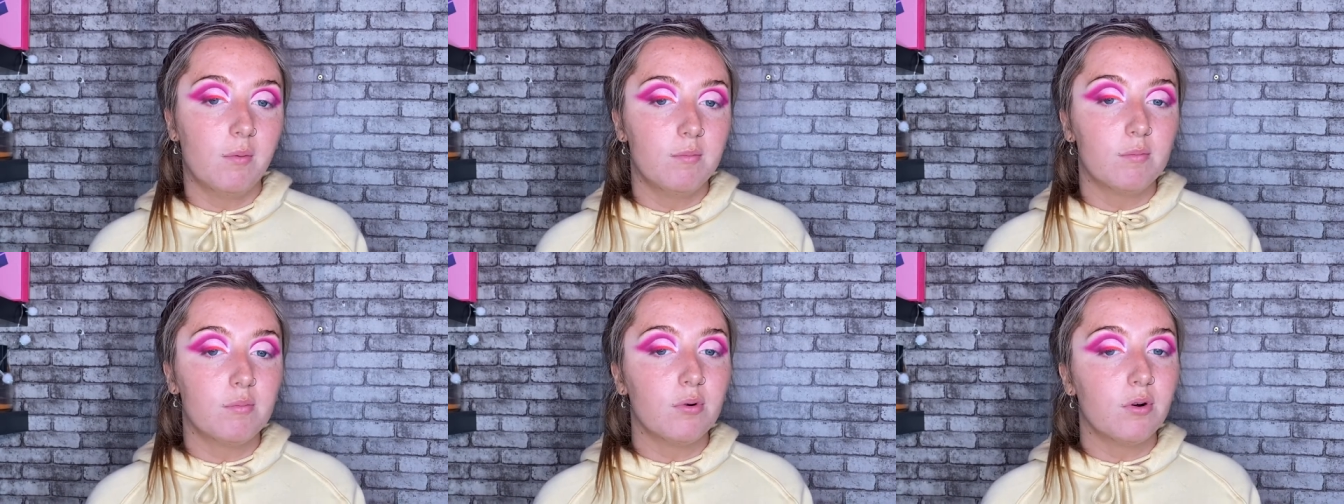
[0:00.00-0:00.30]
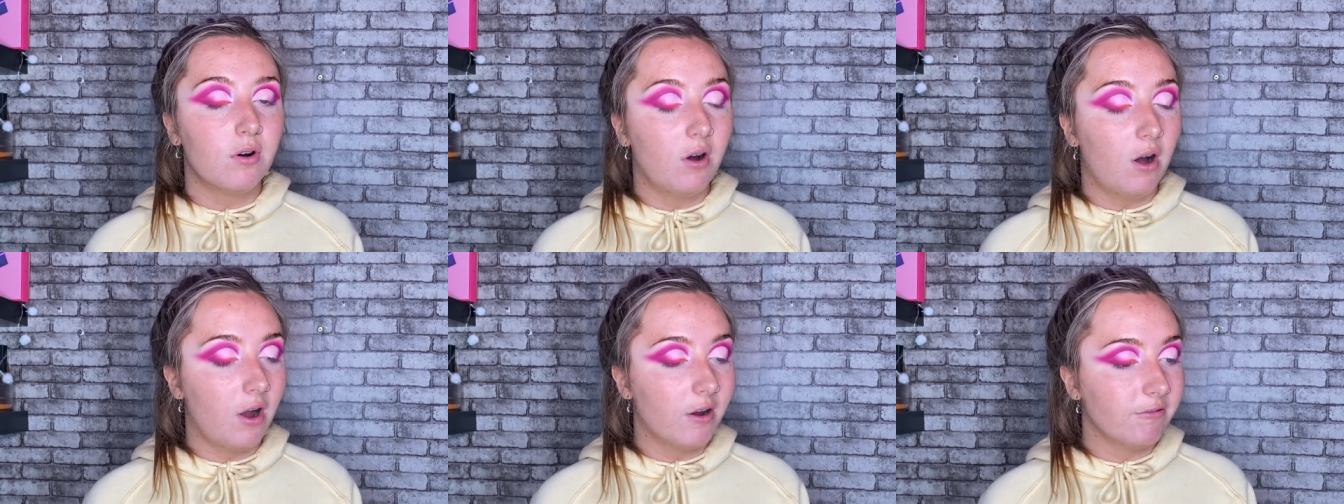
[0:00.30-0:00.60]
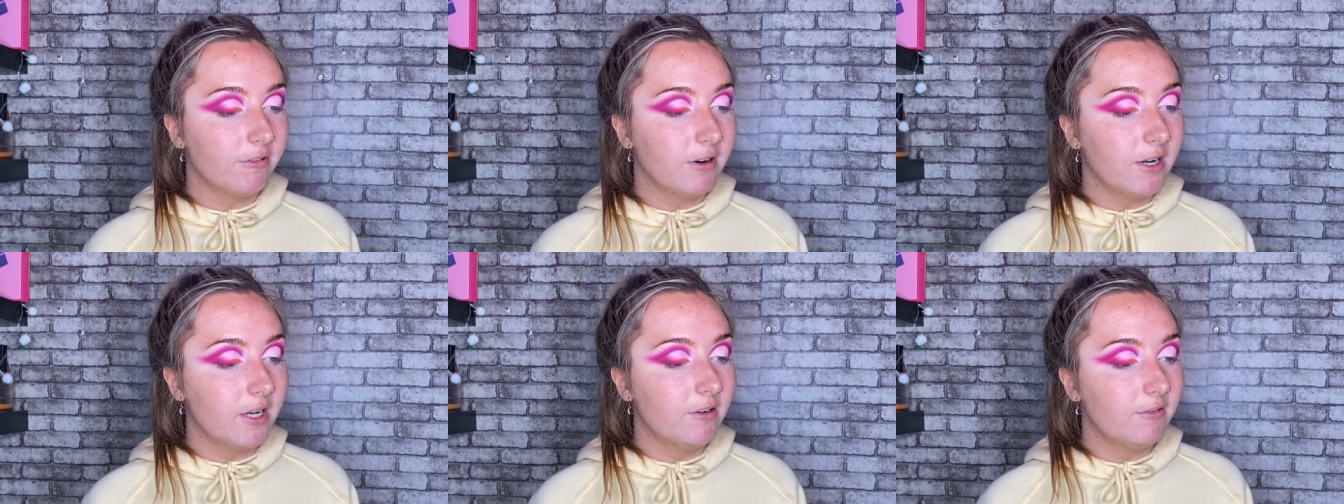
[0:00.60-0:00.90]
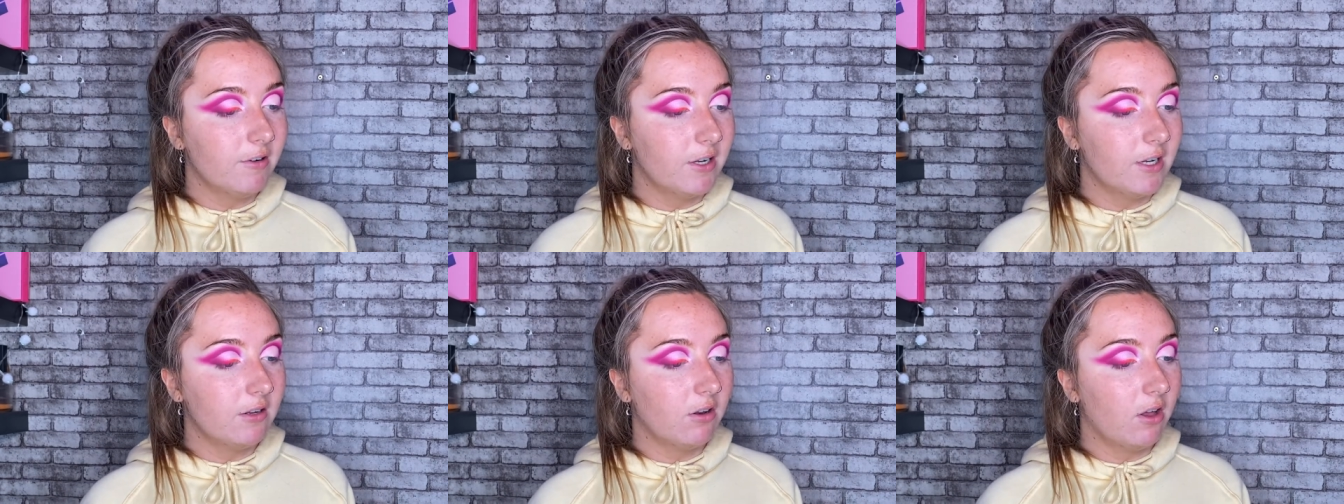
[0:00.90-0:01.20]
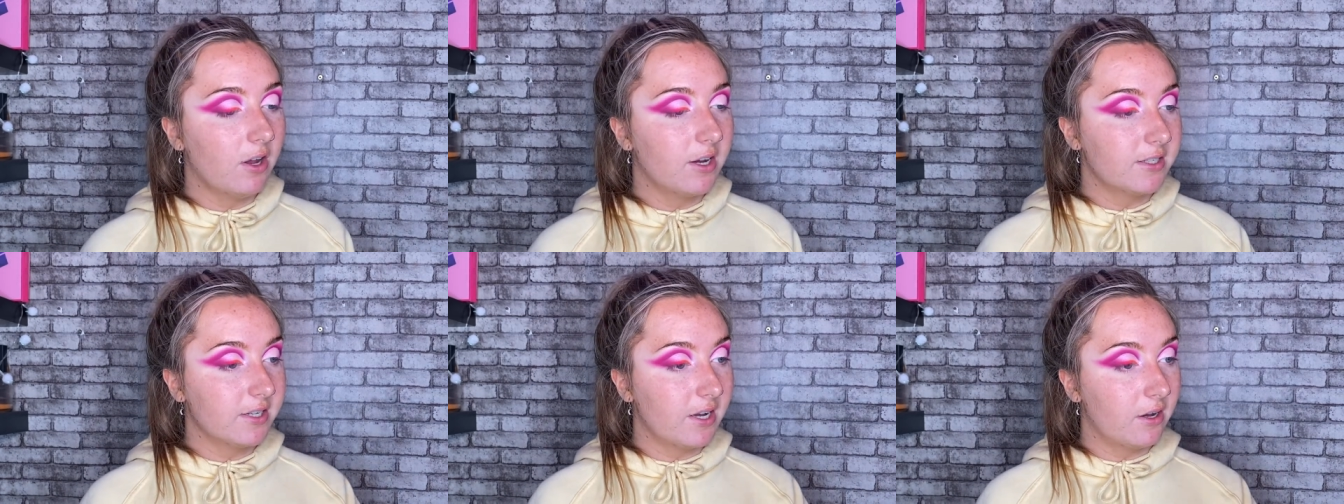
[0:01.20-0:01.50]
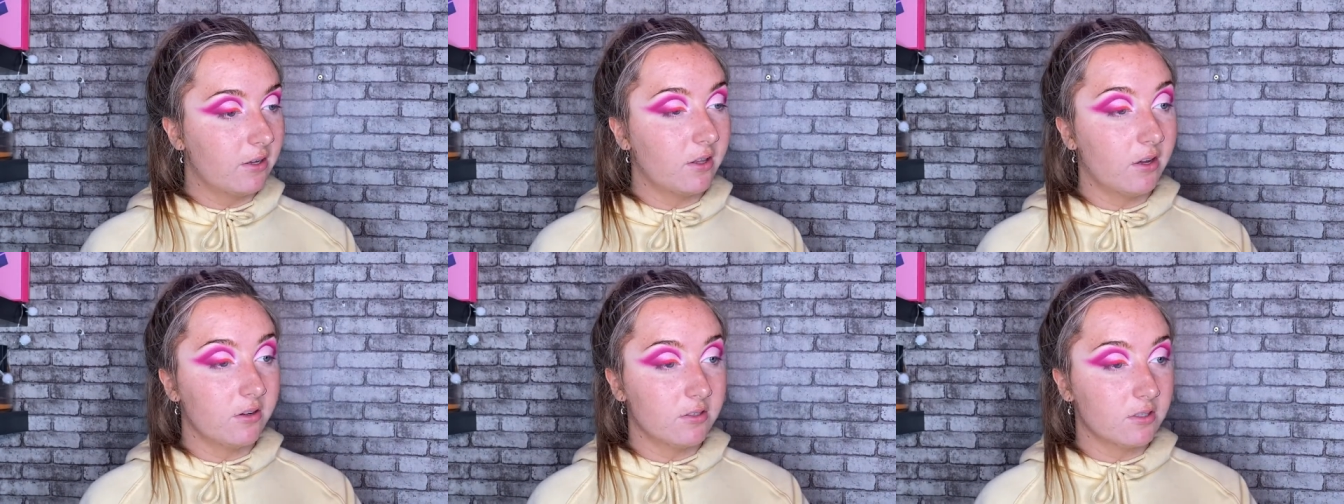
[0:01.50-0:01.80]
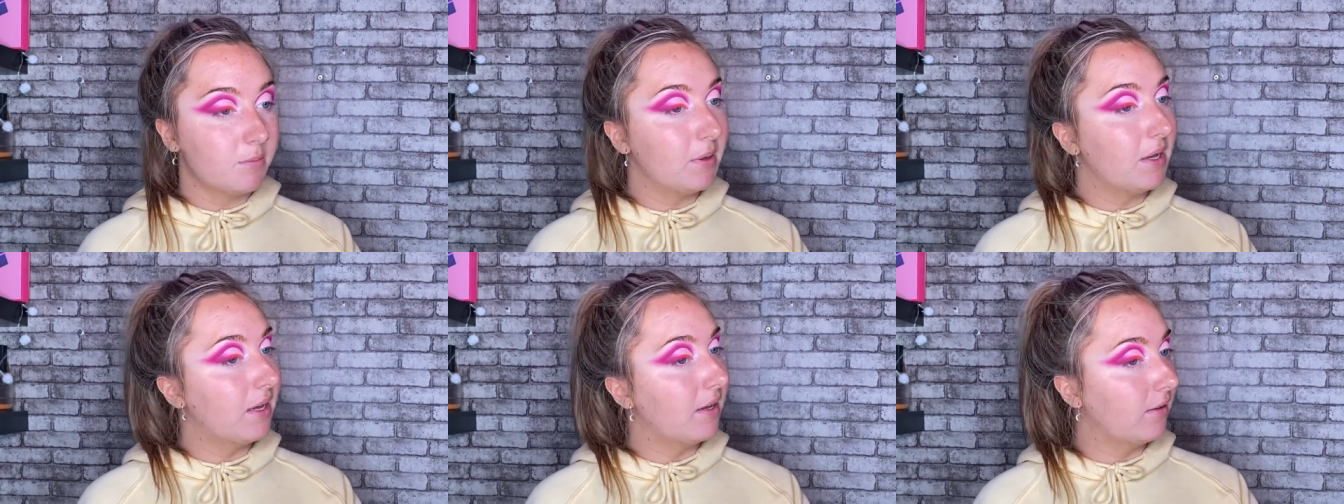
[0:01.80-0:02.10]
But I really, really liked how those
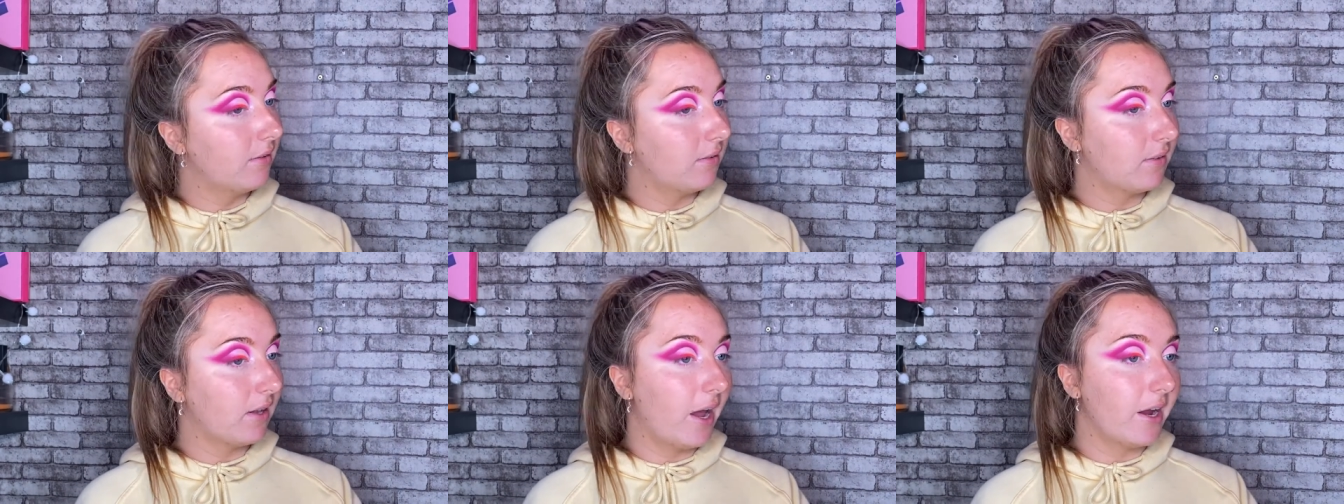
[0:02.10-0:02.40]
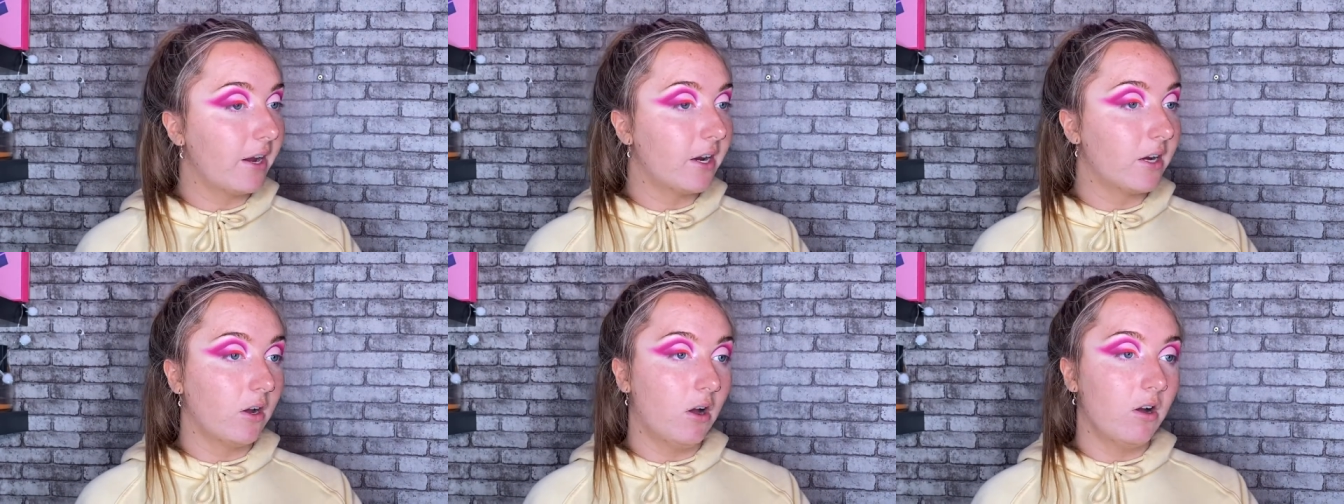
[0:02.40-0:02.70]
pinks layer.